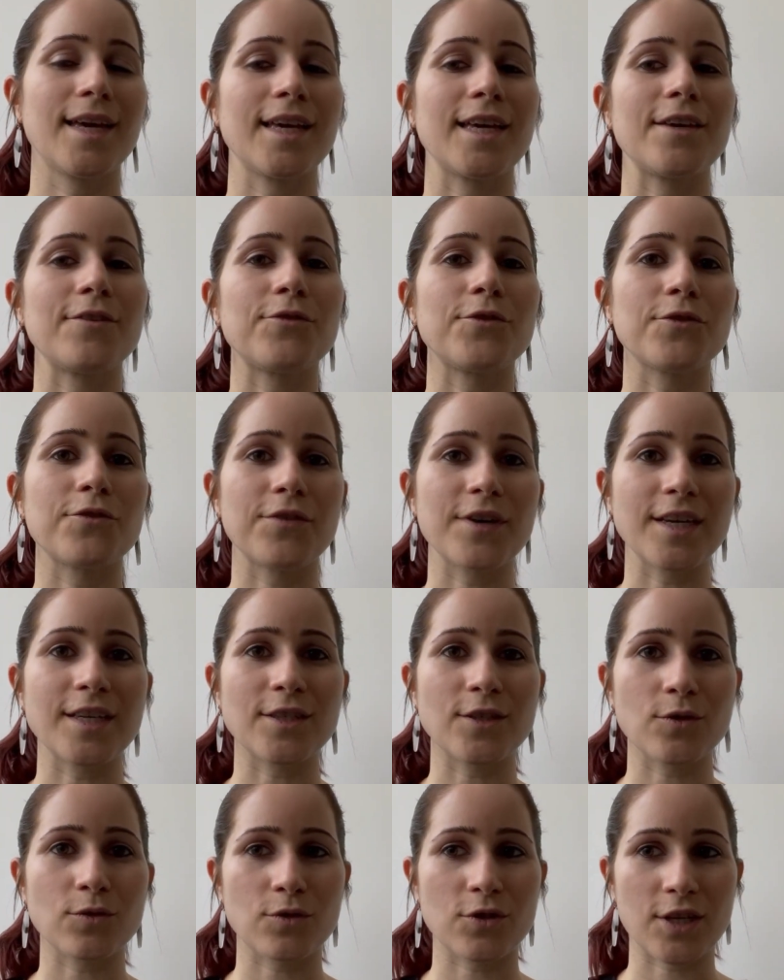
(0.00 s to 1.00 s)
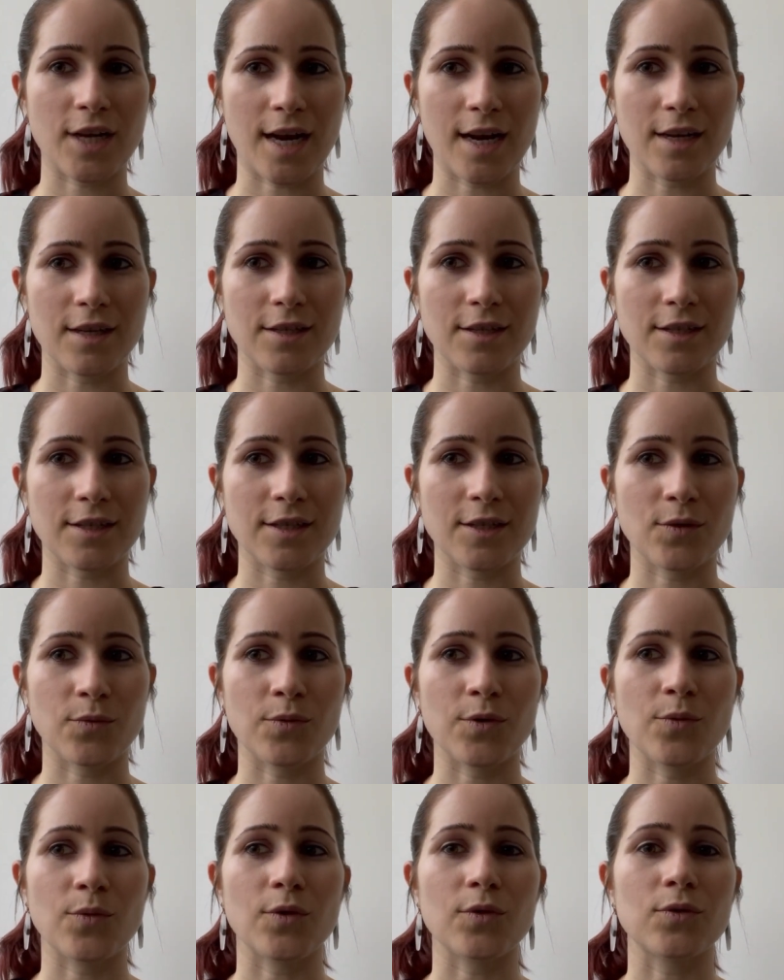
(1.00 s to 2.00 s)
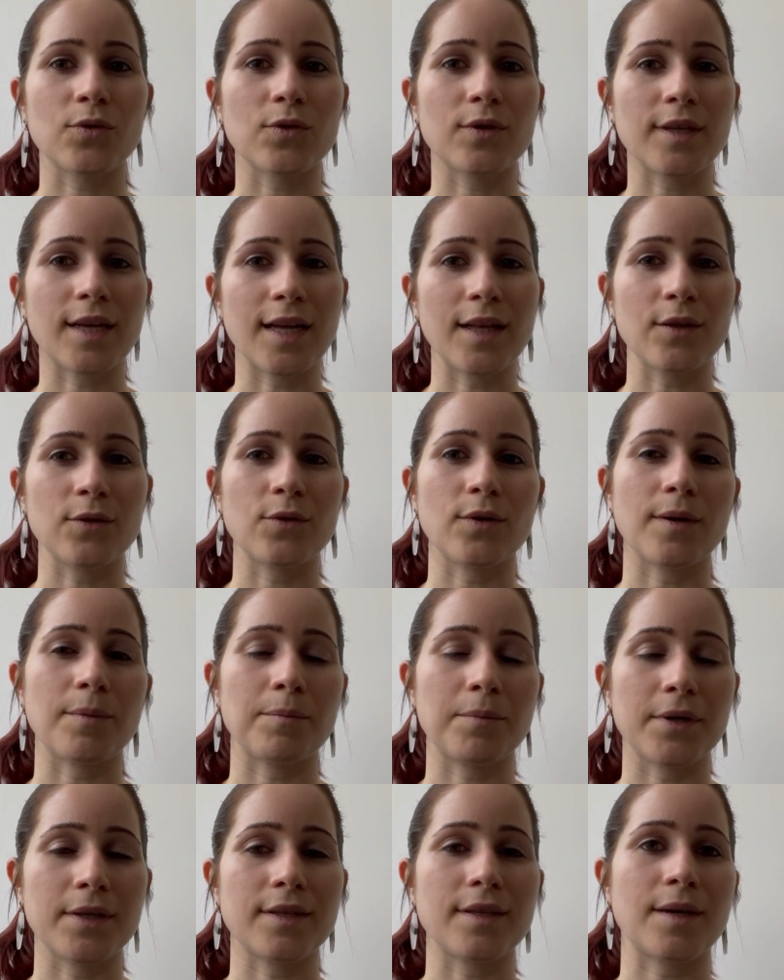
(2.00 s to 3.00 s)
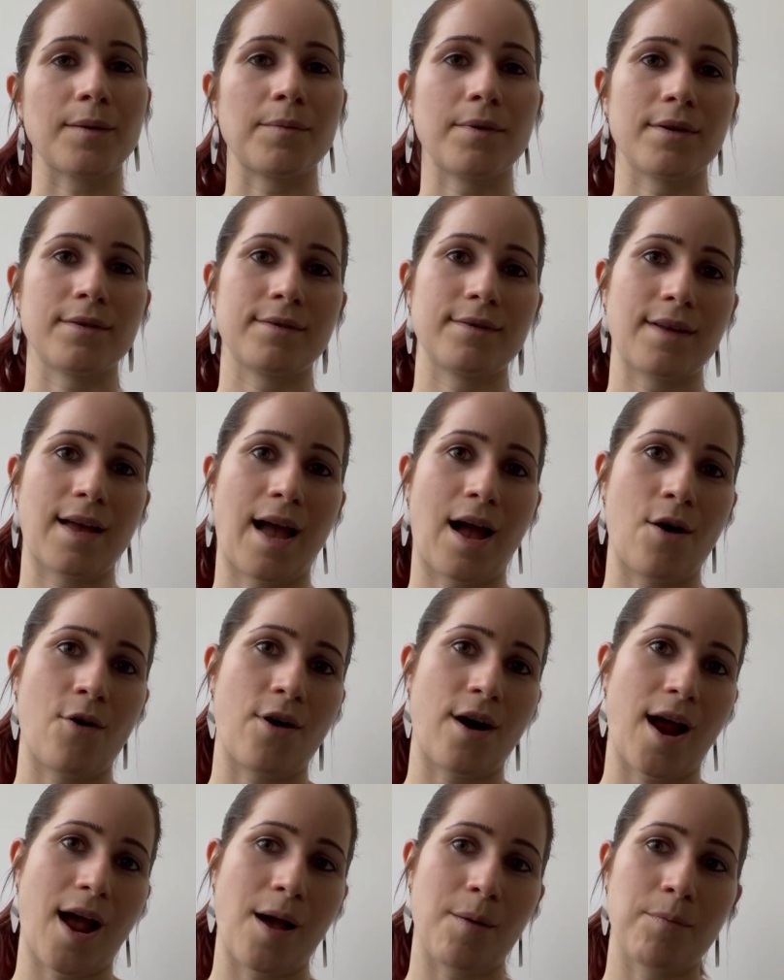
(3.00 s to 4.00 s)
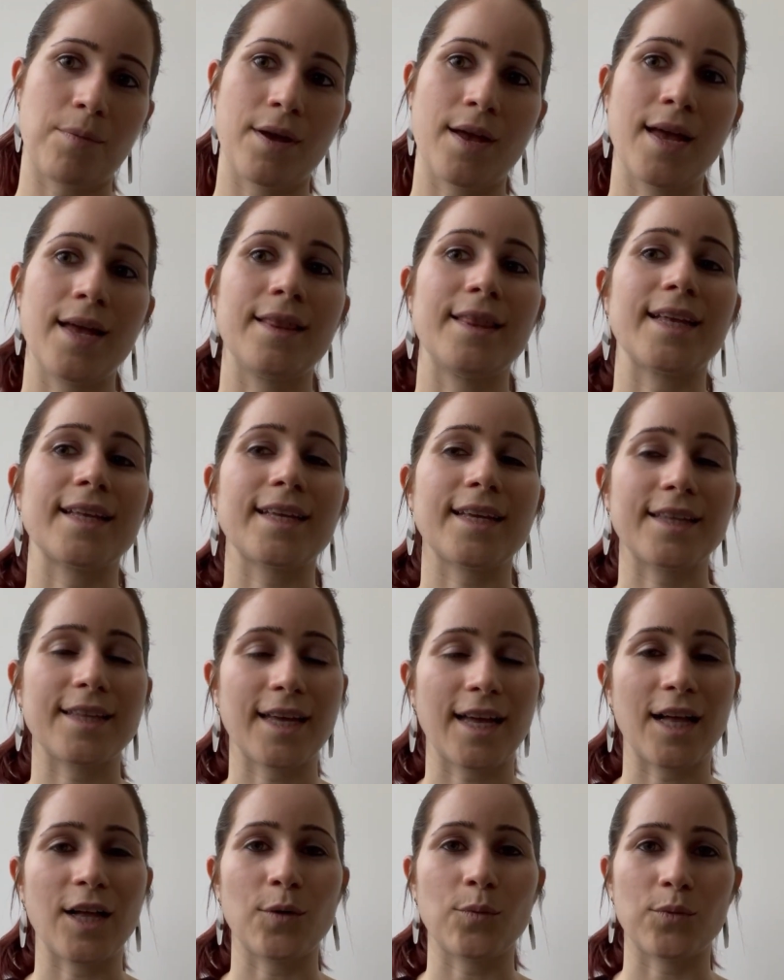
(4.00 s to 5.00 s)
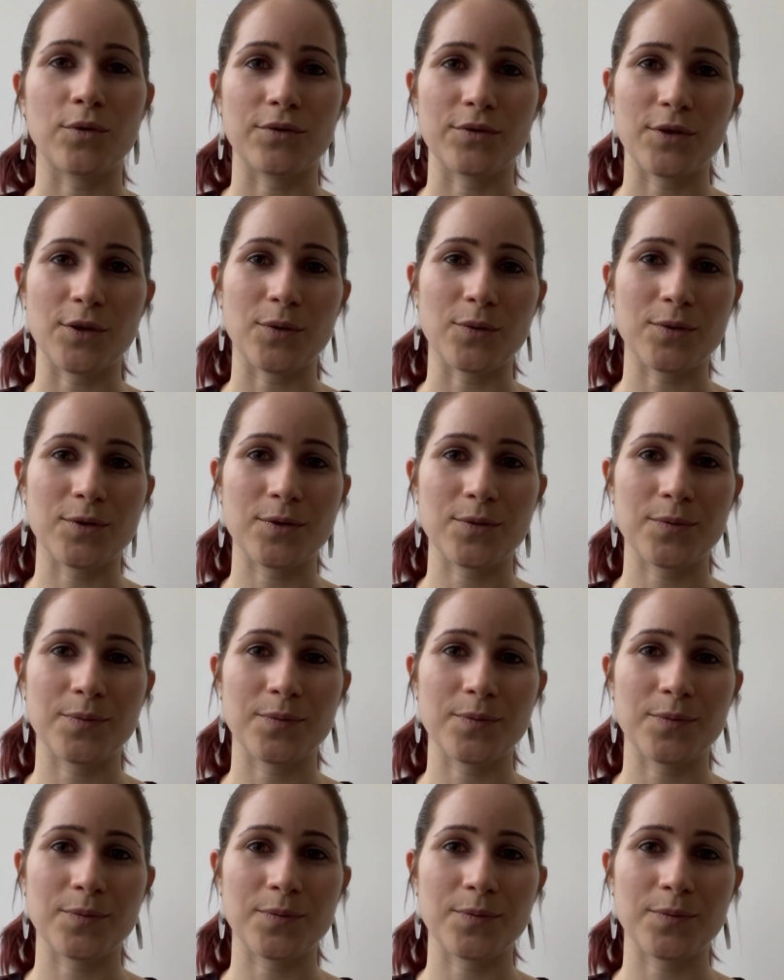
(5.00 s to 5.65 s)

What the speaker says: If you face those challenges, we want to tell you a bit about our app that can help with those.